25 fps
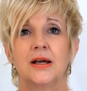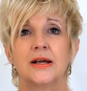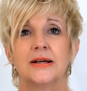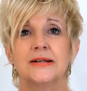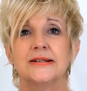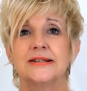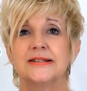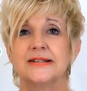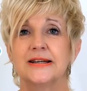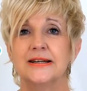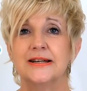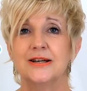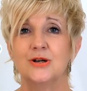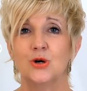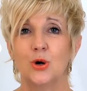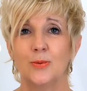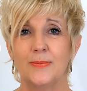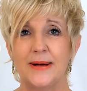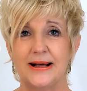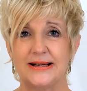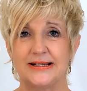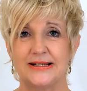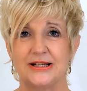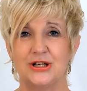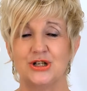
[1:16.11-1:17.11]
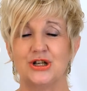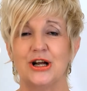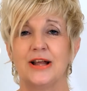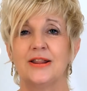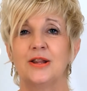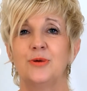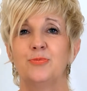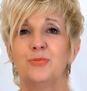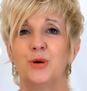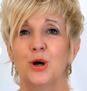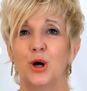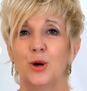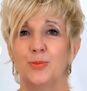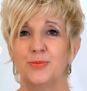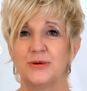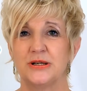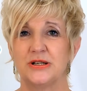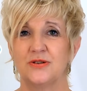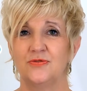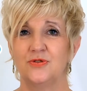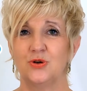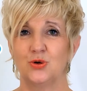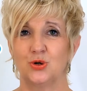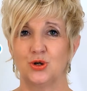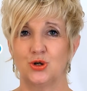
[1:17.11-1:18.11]
Consider your message and the
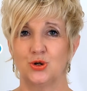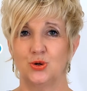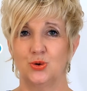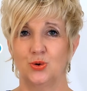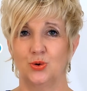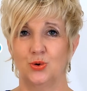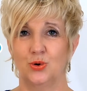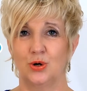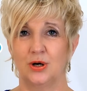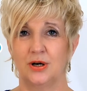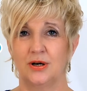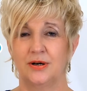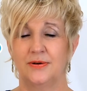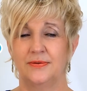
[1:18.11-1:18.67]
purpose of your talk.